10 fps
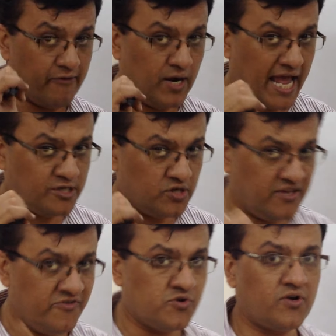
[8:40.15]
I would like to
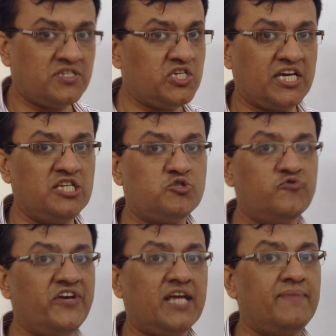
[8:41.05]
give you cross check in
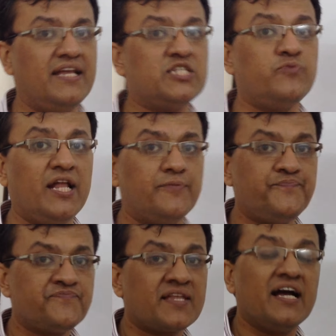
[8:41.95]
two variables as well.
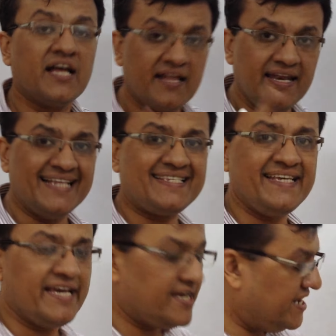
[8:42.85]
Let's
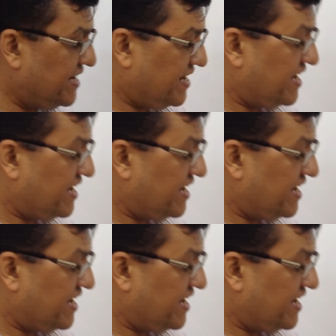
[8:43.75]
see.